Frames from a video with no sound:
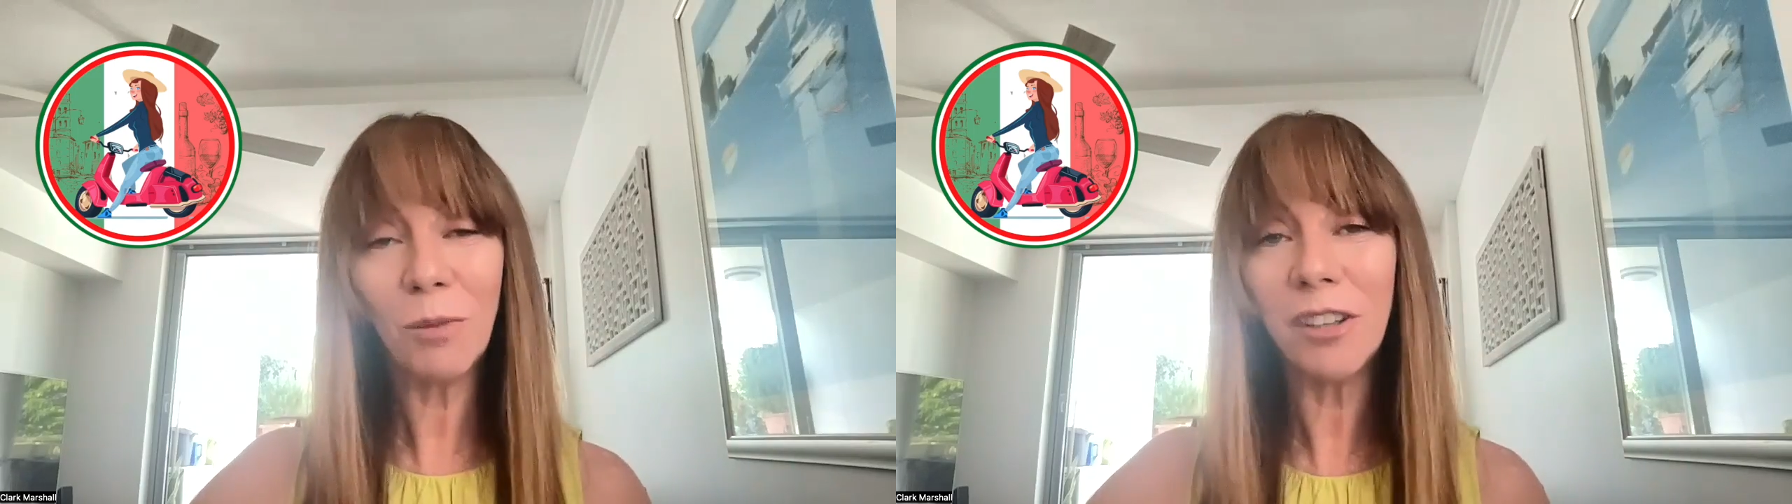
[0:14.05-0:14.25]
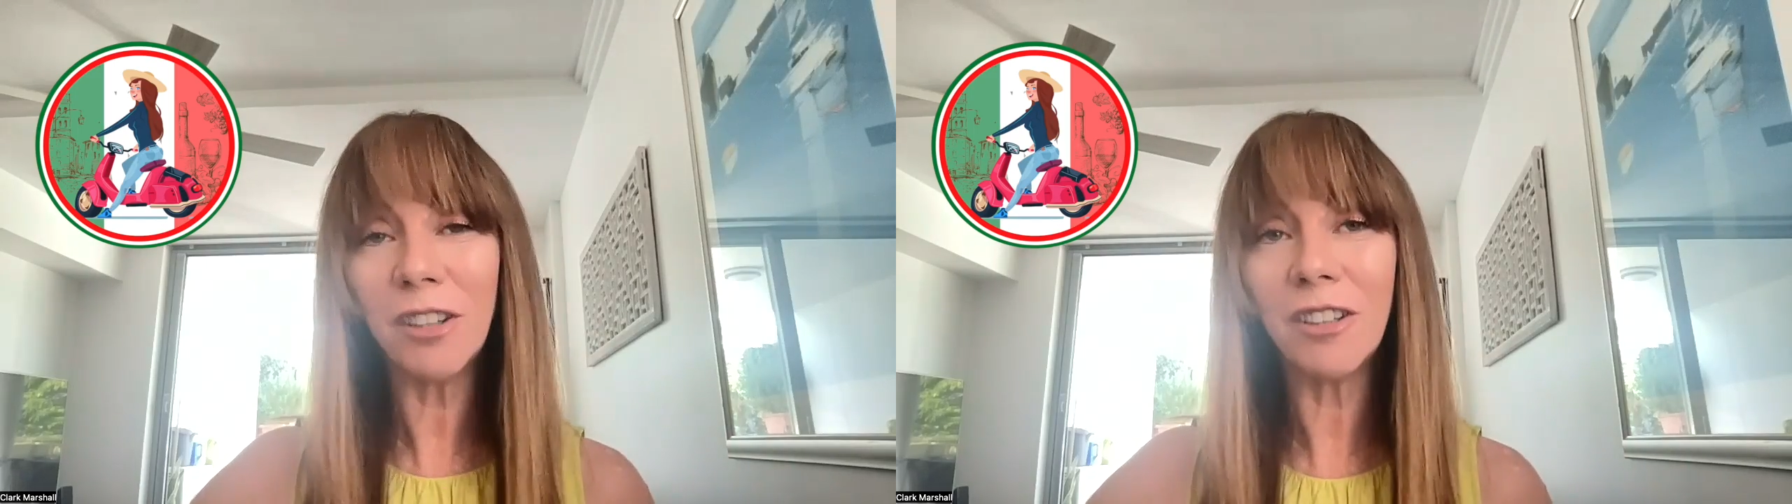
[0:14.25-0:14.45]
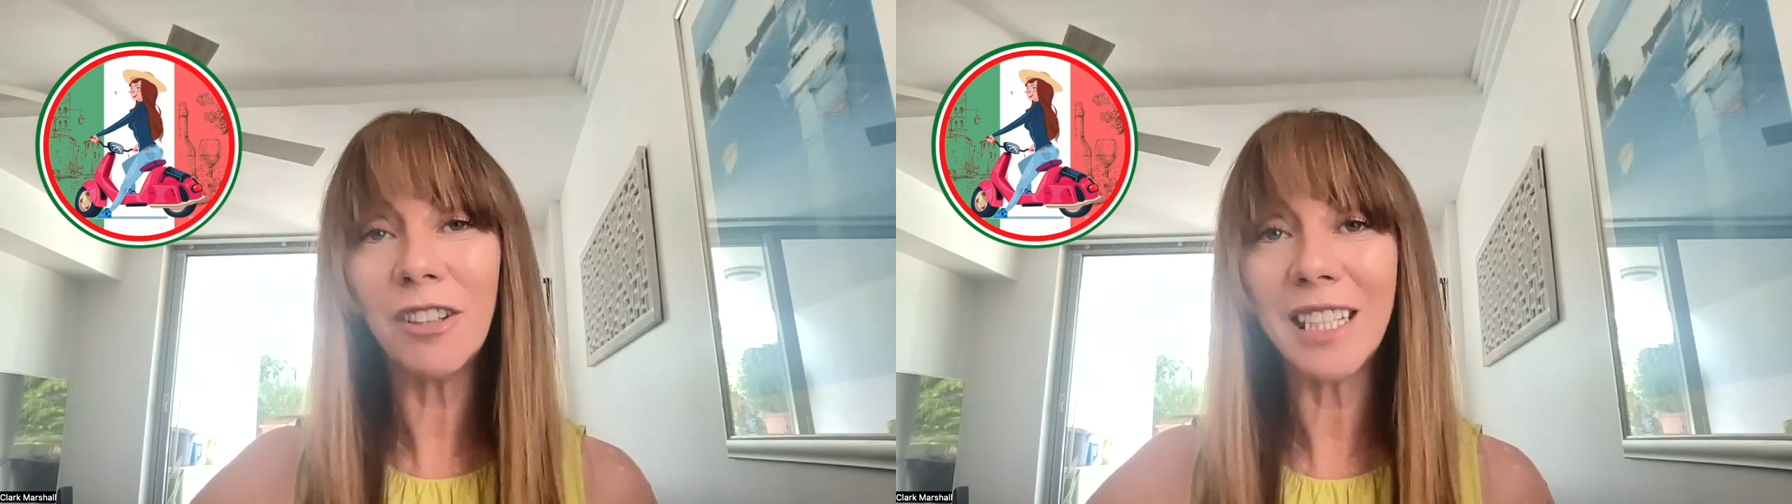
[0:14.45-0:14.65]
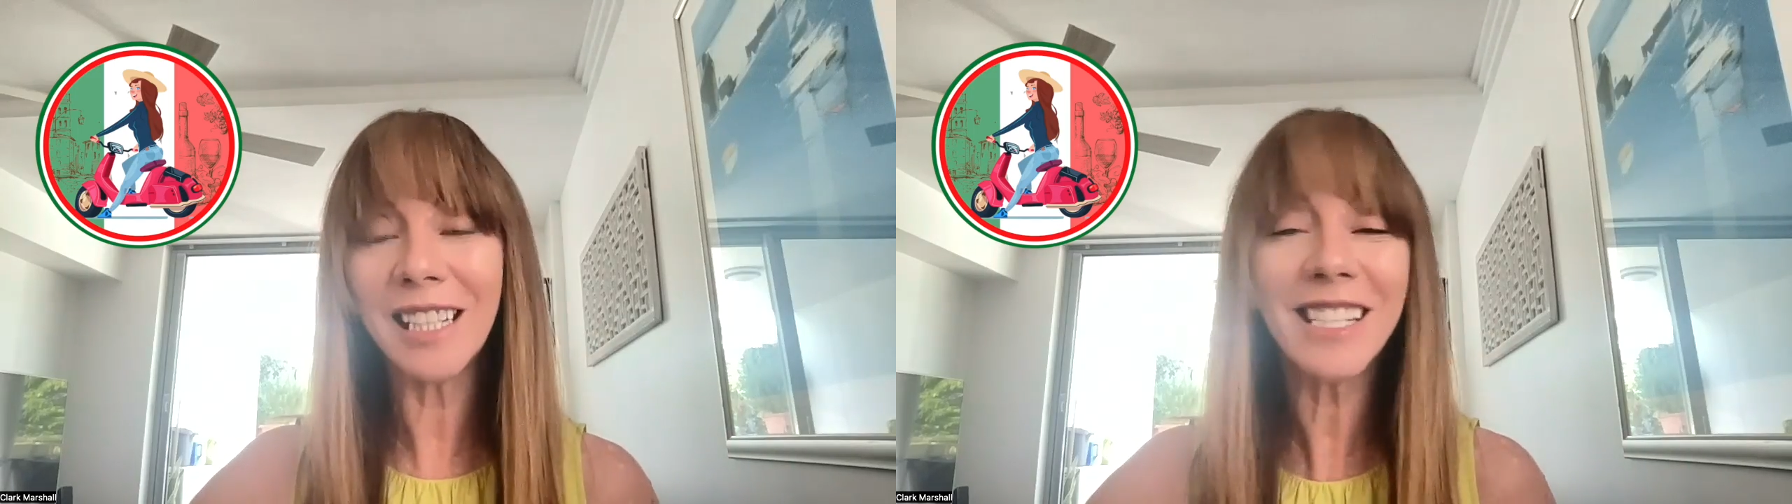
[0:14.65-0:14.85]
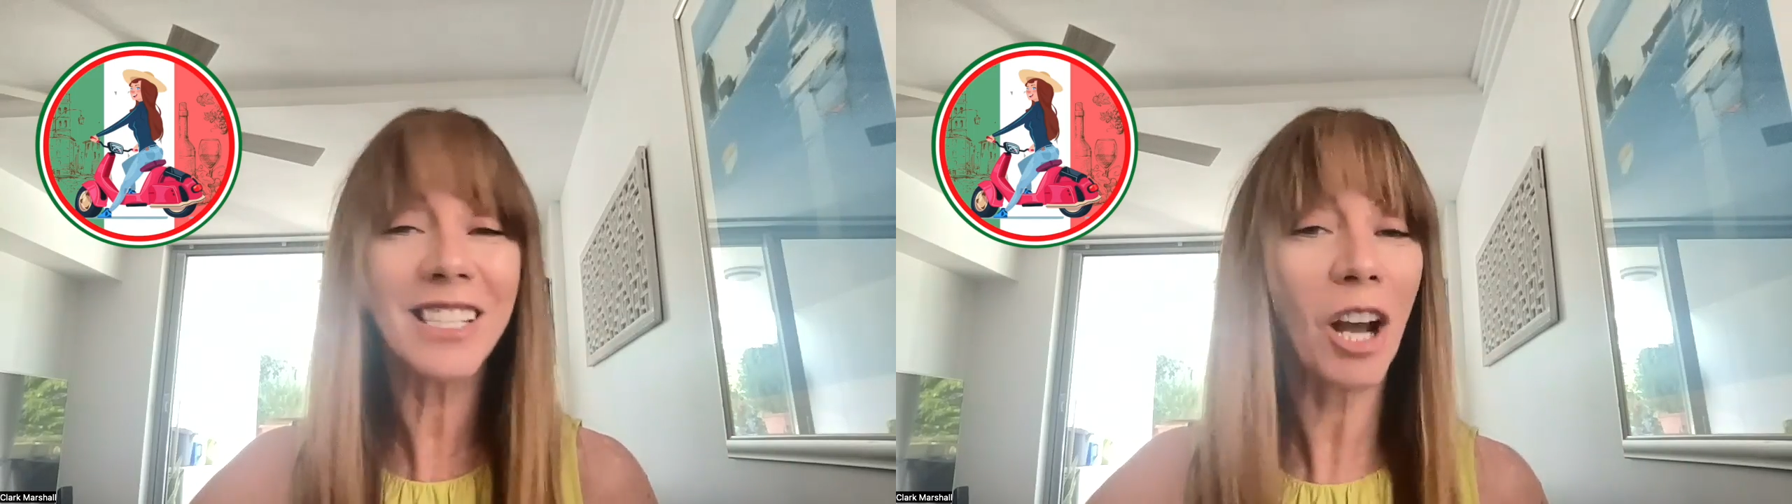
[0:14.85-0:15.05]
with you the
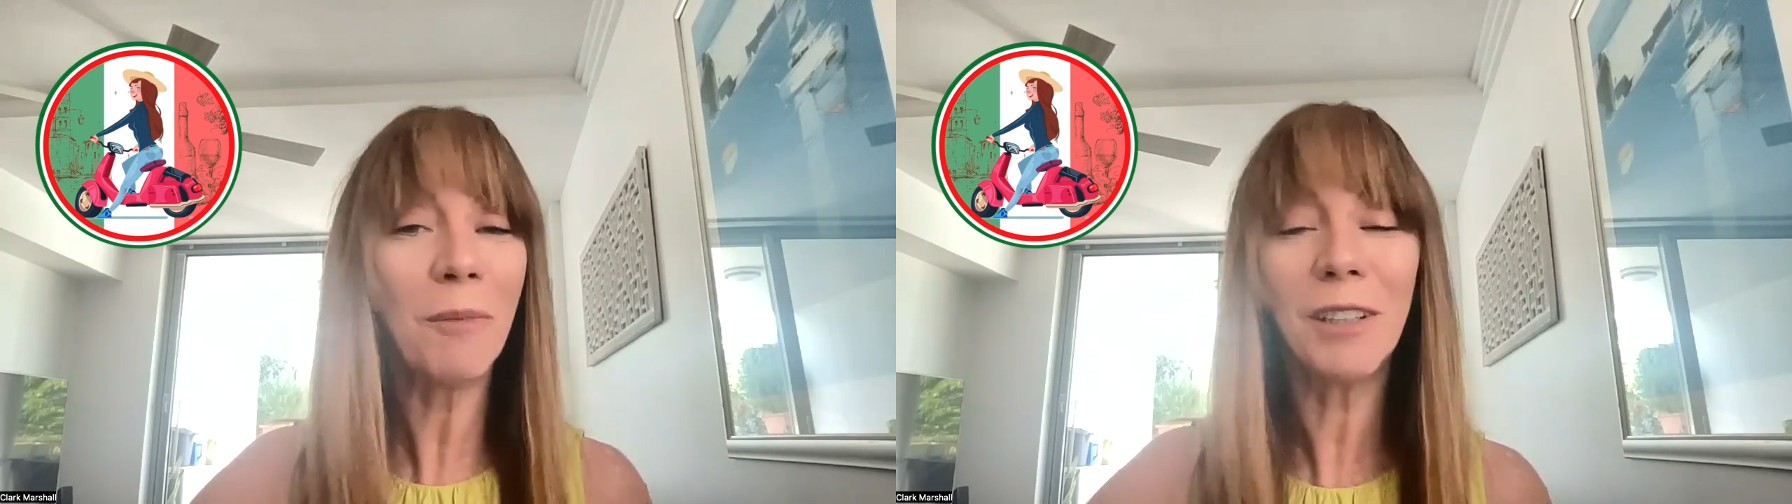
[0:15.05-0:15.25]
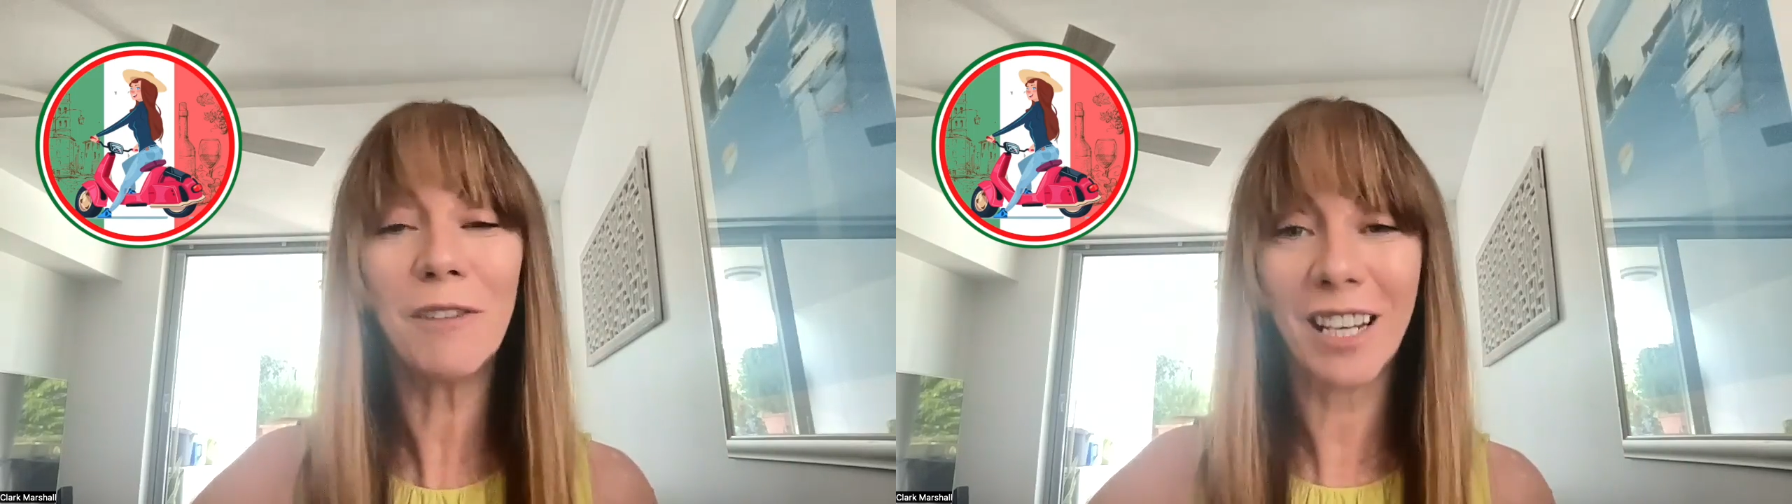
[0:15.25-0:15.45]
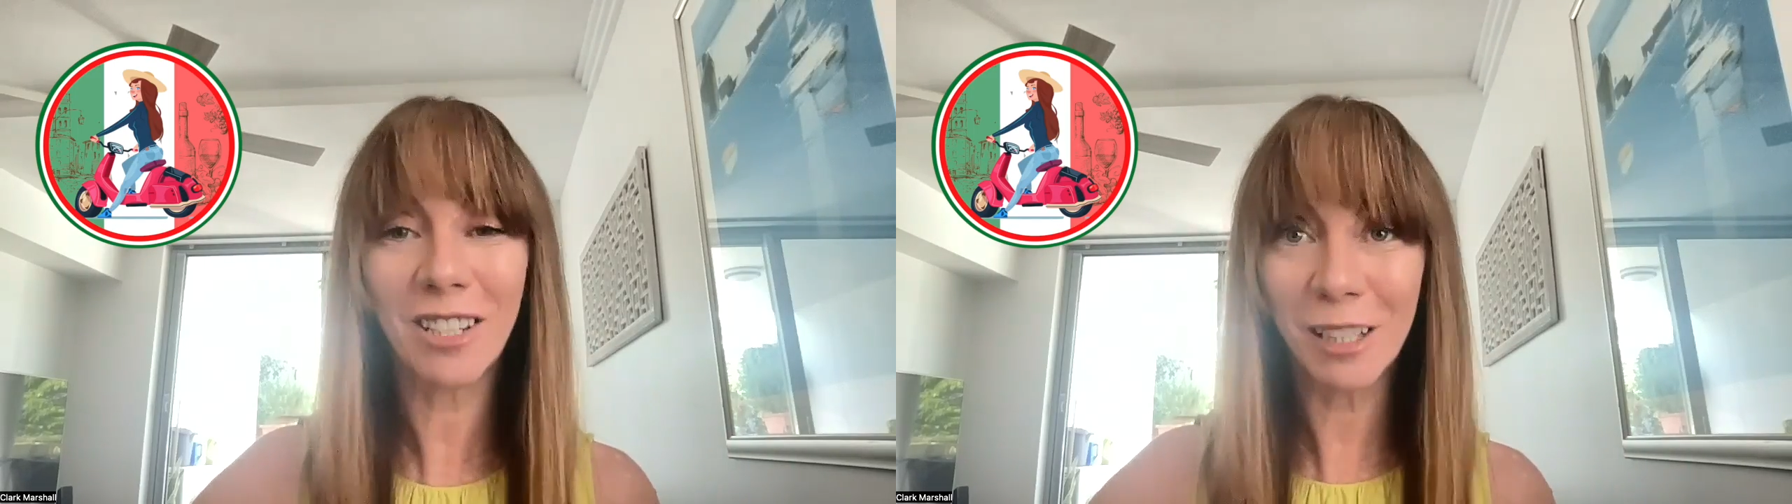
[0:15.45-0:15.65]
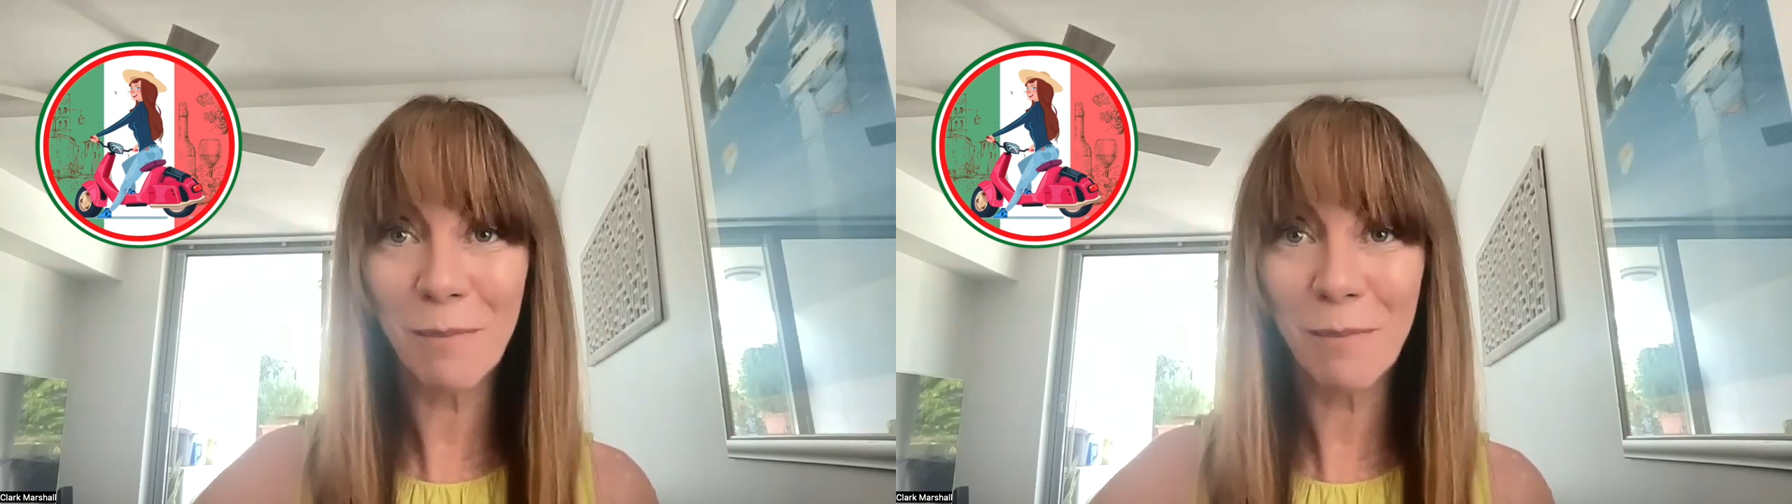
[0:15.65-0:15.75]
excitement of actually